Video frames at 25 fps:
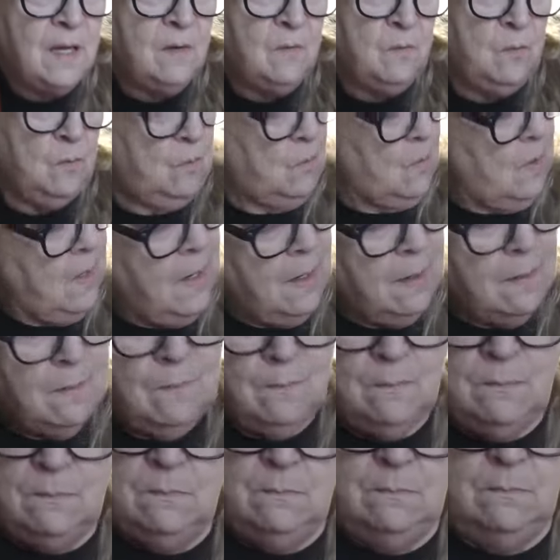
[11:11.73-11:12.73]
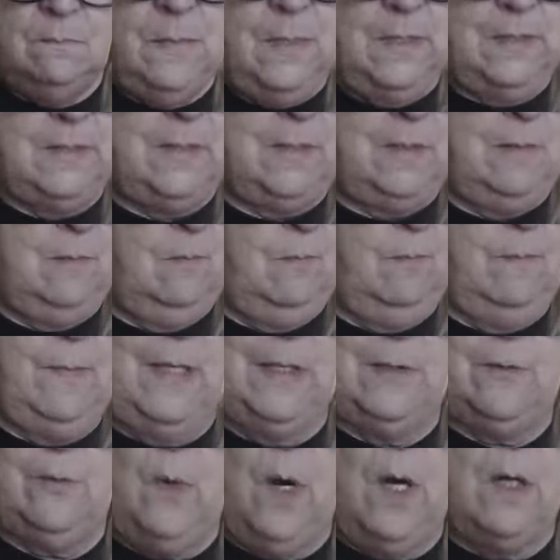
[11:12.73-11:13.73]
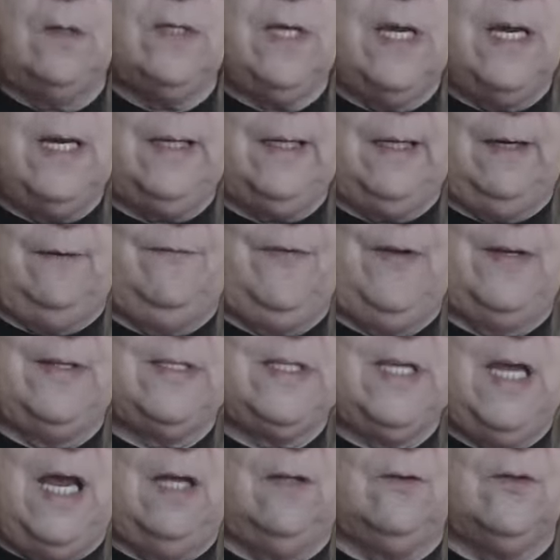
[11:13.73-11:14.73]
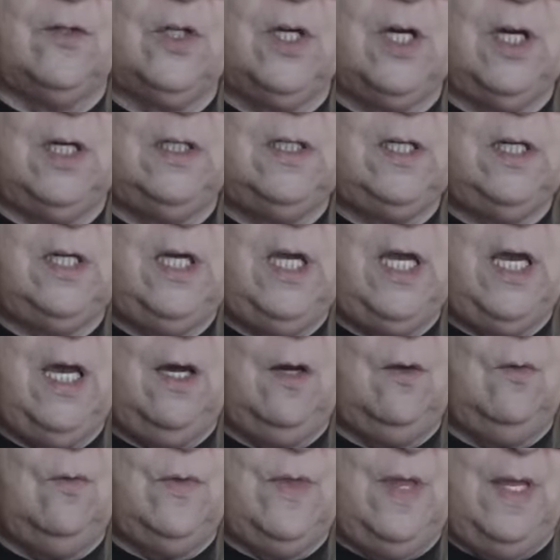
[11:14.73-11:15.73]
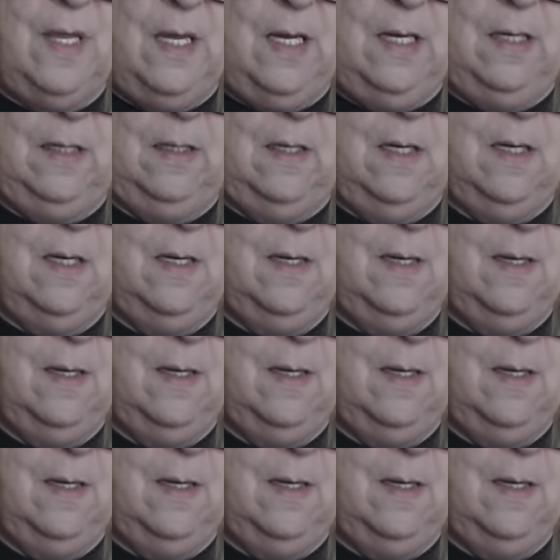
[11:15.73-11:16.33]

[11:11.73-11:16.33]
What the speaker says: Well, Miss Roseanne, if it sounds good to you, then